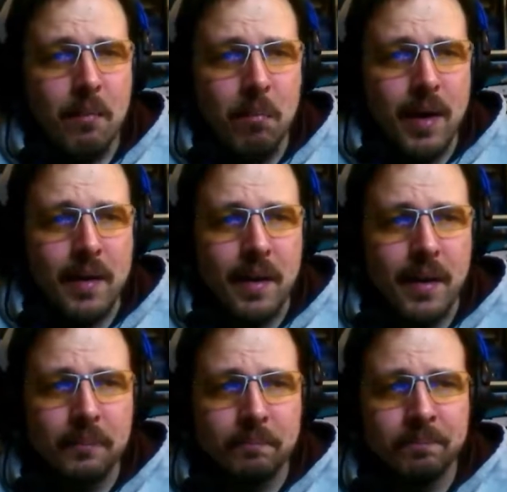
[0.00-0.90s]
But
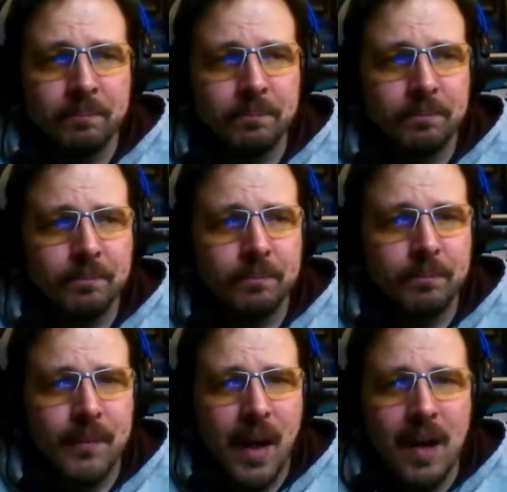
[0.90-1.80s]

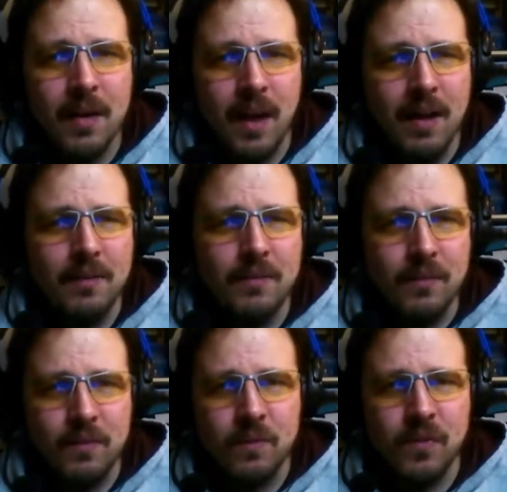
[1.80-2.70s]
I
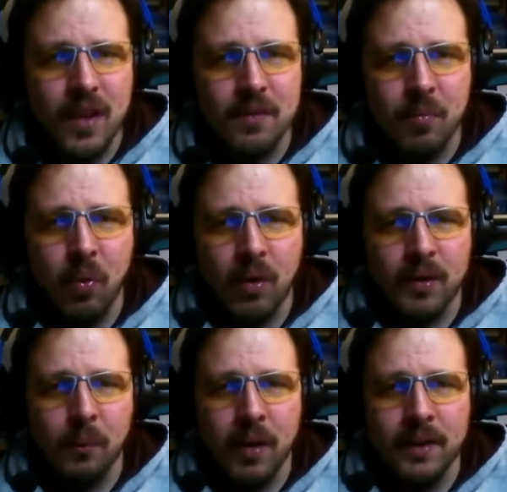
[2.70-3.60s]
kind of
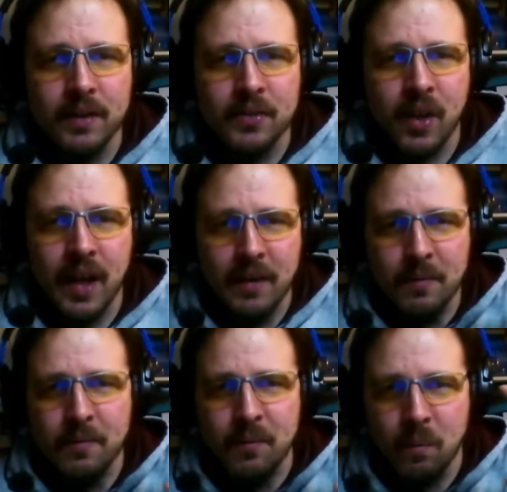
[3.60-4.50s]
more wanting to try
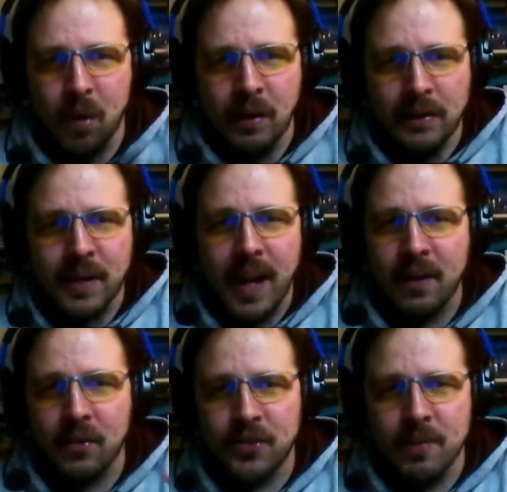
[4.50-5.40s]
and
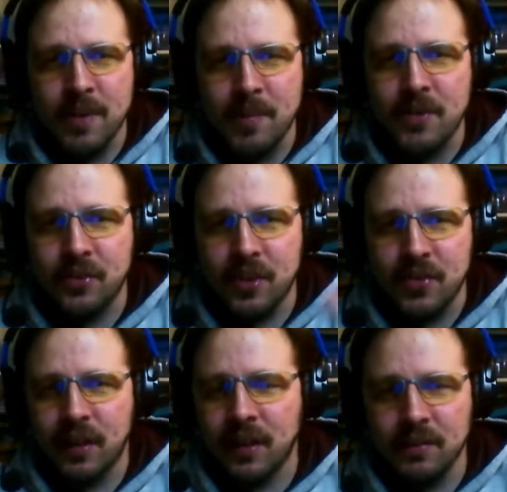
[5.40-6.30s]
untangle some of the
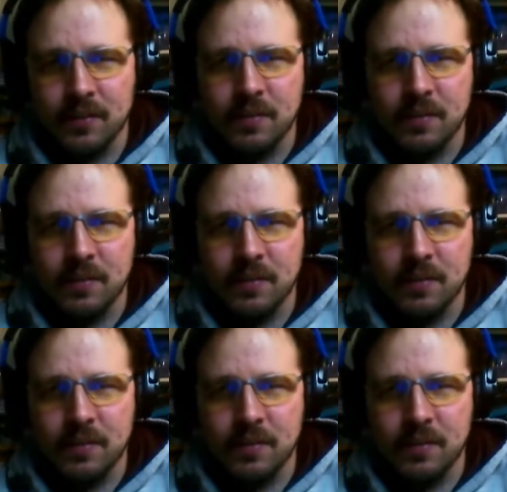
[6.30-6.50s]
mysteries that